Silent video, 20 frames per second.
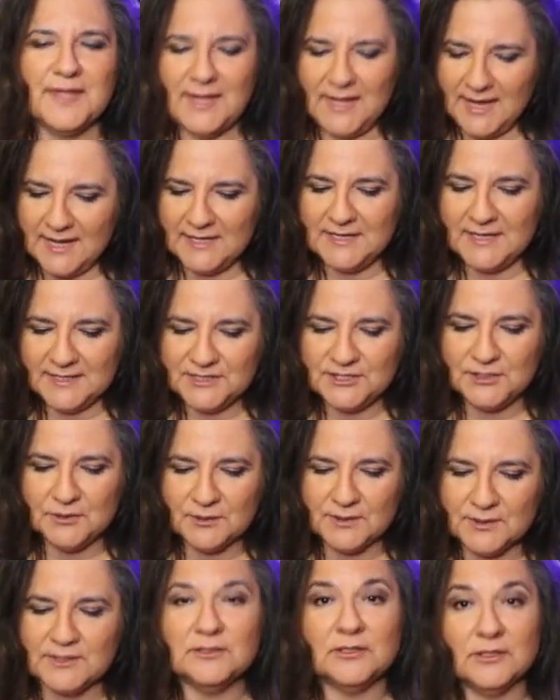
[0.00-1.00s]
and yes, you
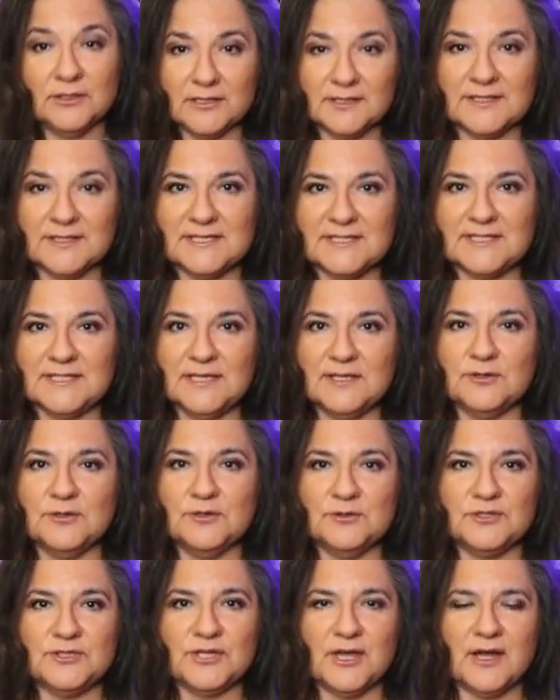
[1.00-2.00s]
can look and see
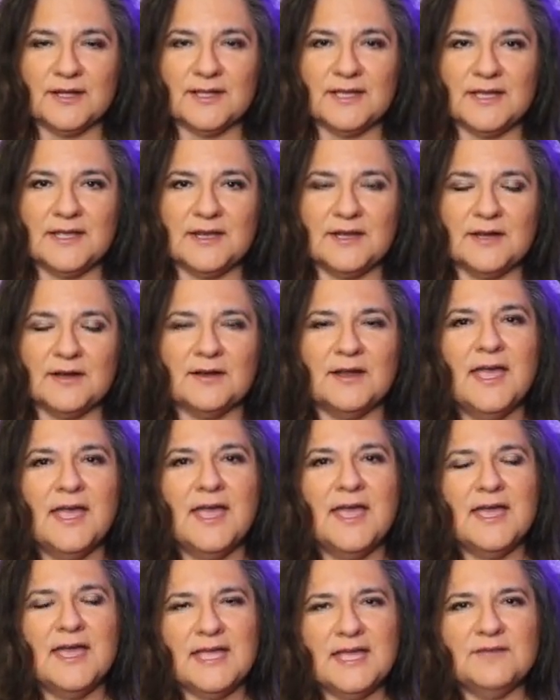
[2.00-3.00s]
who's talking here,
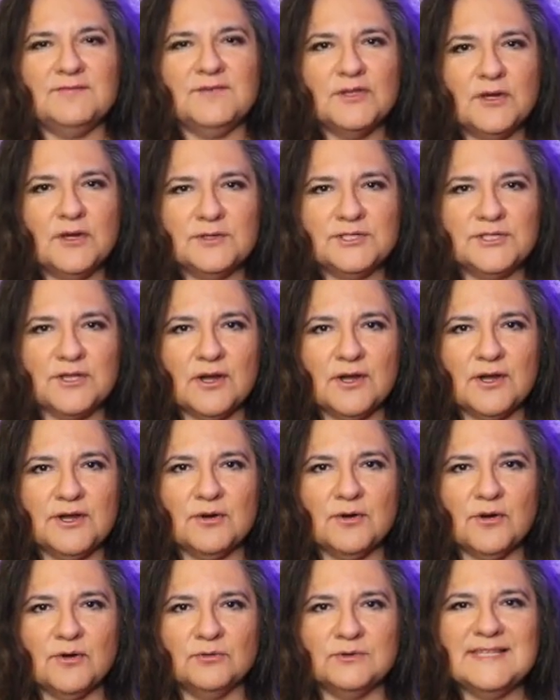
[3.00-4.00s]
even though it's
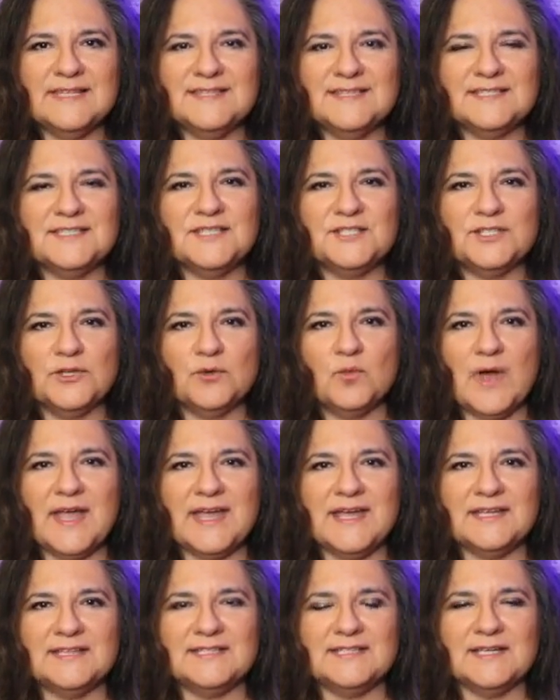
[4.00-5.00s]
audio only, this is a
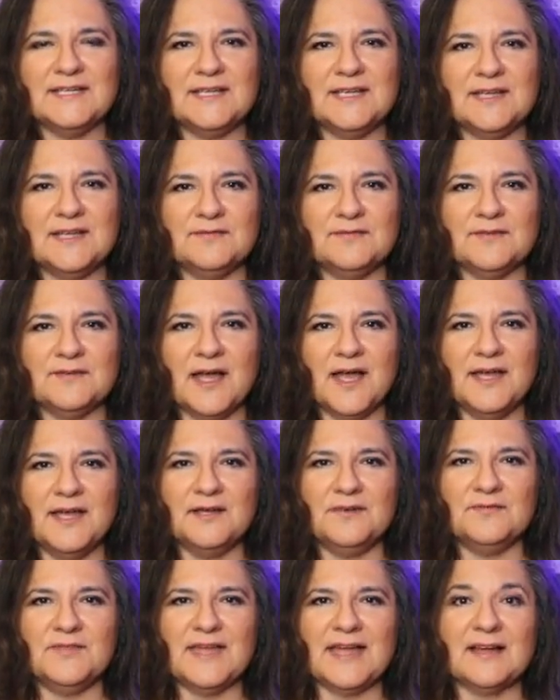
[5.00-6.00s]
way to give kind
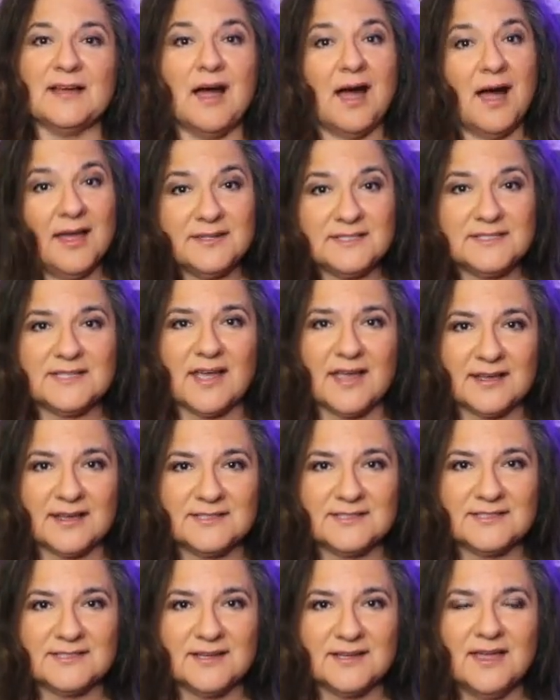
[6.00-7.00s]
of that
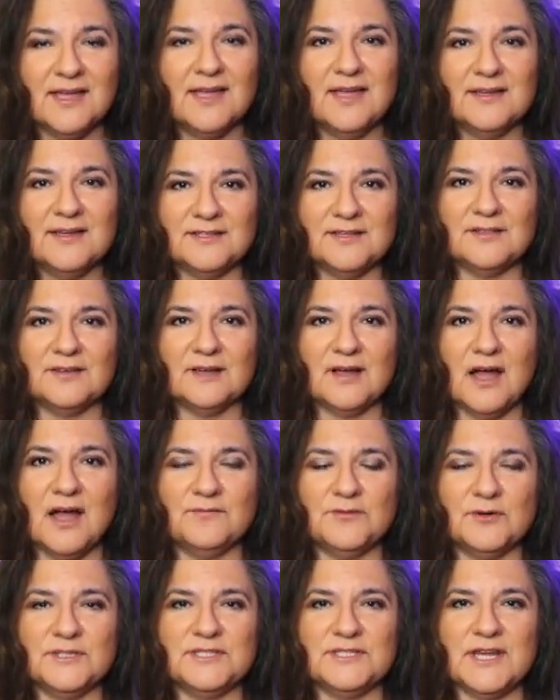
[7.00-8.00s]
context to the
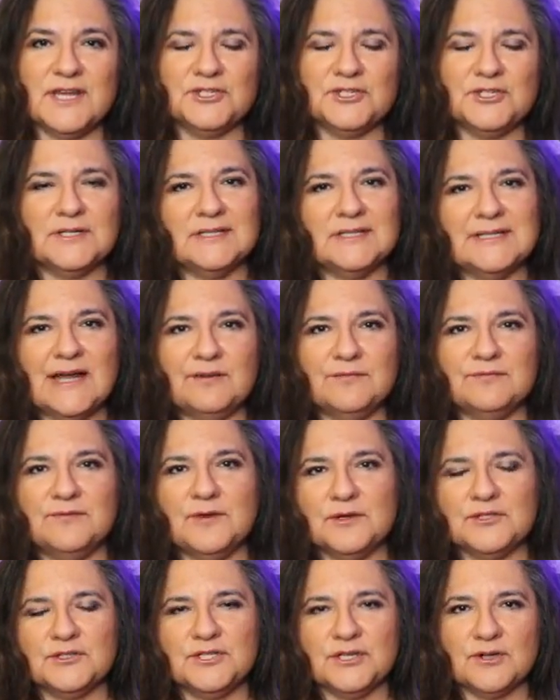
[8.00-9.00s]
conversation, allow
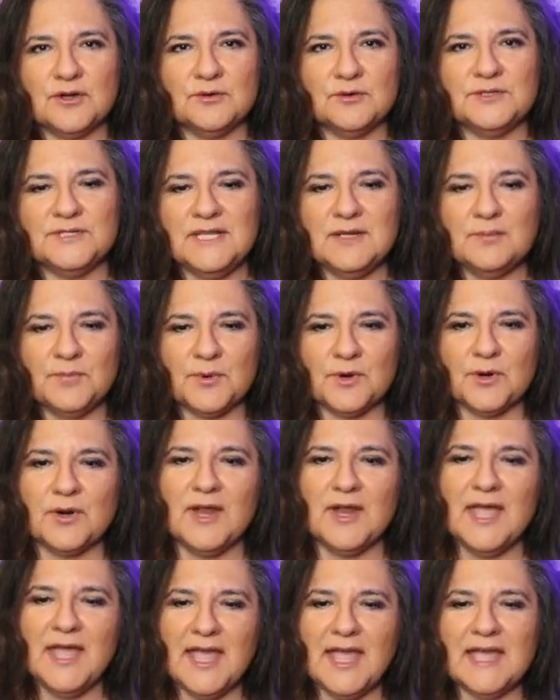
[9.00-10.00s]
folks to go deeper
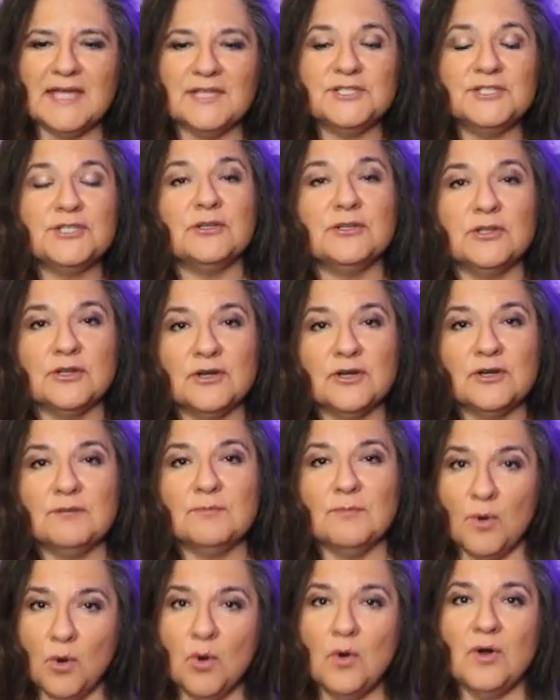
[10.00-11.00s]
and to learn
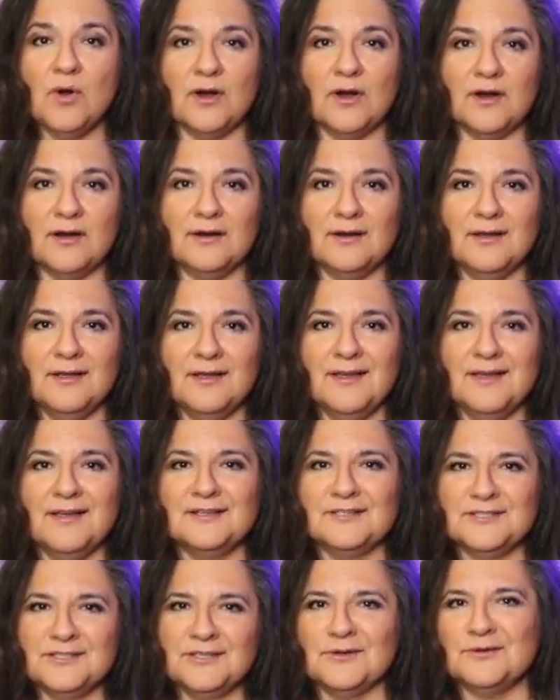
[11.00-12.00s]
more.
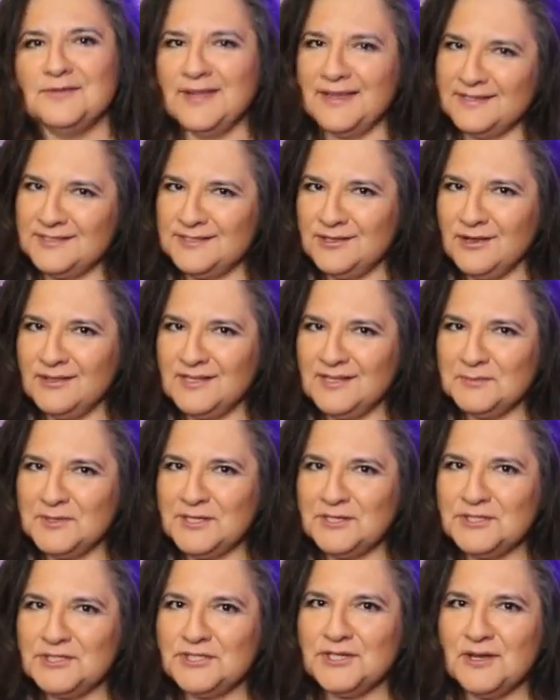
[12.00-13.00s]
So that's all I'm
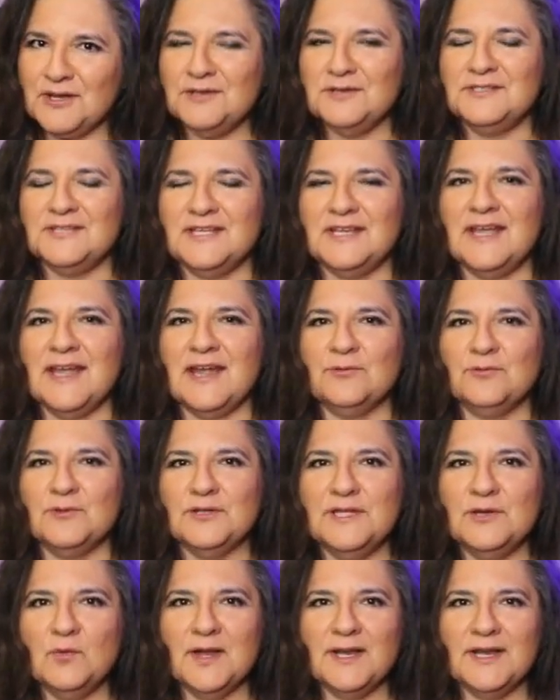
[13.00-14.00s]
going to show you today. I
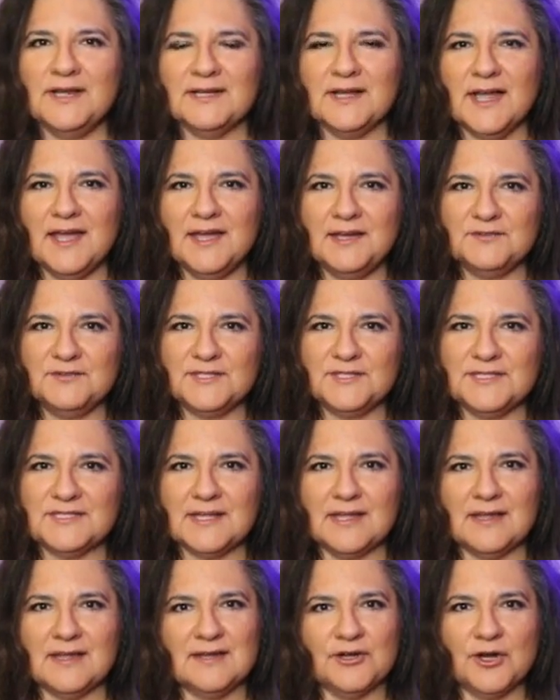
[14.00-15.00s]
really wanted to kind of just
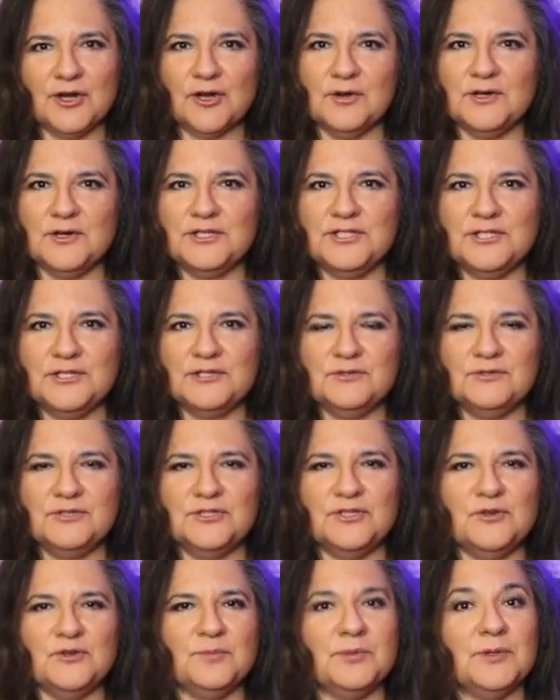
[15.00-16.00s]
encourage you
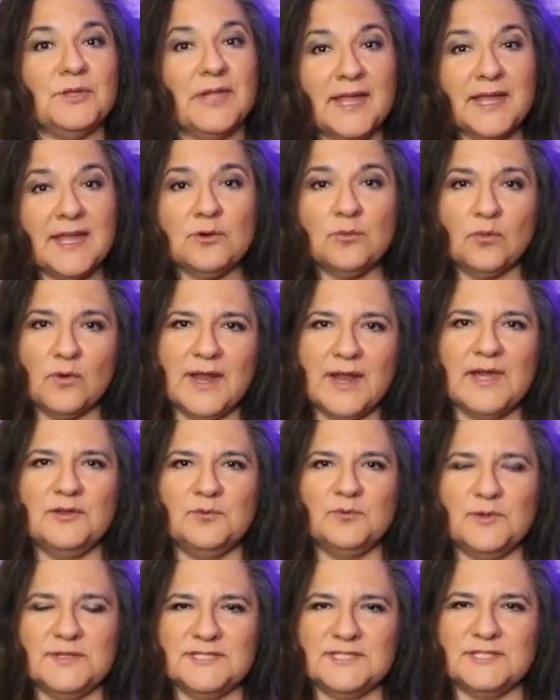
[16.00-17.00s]
to play
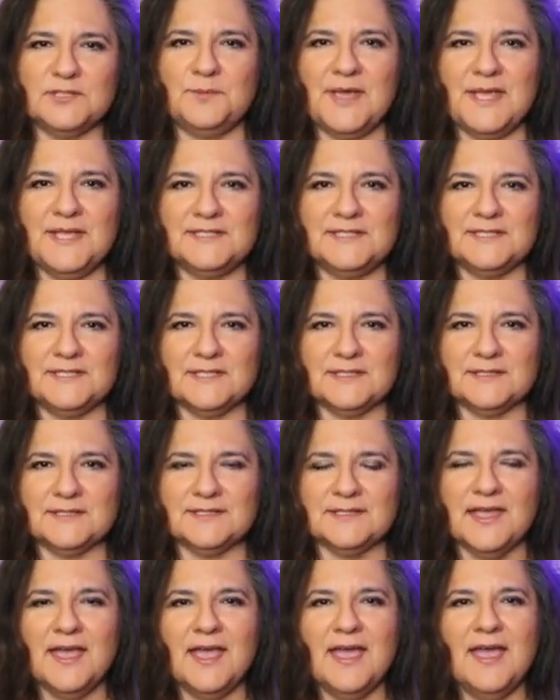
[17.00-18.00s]
around with
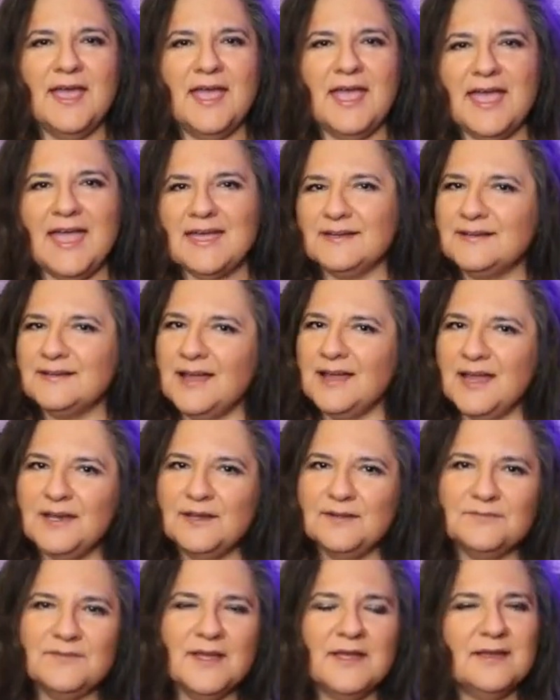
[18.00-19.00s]
spaces and kind
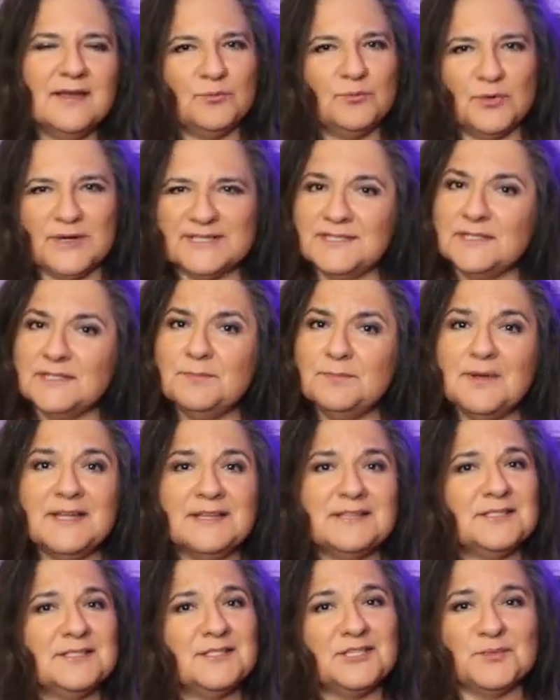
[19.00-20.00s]
of press the
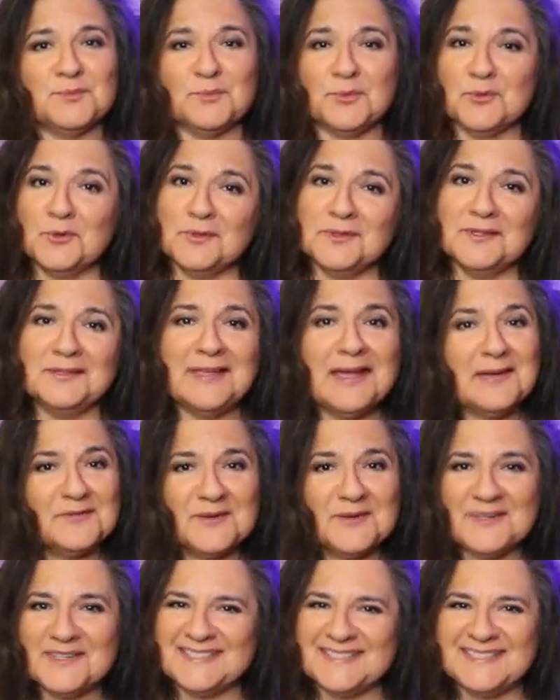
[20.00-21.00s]
buttons, pull the levers,